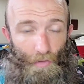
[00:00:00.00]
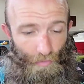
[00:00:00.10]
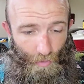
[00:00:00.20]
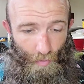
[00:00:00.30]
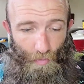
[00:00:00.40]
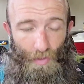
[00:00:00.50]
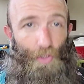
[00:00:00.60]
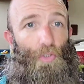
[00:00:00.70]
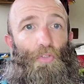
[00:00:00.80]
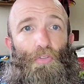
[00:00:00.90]
So you'll
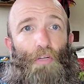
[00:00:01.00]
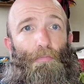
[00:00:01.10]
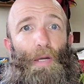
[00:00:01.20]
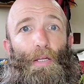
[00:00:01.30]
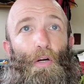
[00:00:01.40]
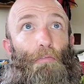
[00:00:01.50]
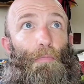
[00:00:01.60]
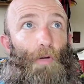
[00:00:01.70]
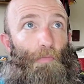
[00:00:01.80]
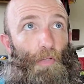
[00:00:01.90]
get your stuff back off
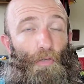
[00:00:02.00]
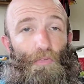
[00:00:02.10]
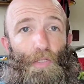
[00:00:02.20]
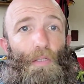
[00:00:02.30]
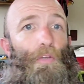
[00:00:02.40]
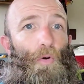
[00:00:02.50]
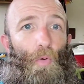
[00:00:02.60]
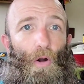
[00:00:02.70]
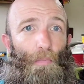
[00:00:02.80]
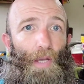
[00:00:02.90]
from over your seat, you'll
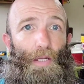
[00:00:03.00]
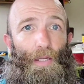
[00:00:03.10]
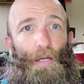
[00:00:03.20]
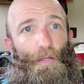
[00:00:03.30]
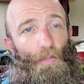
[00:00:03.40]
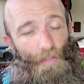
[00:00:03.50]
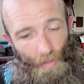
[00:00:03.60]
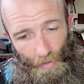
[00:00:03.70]
walk back out,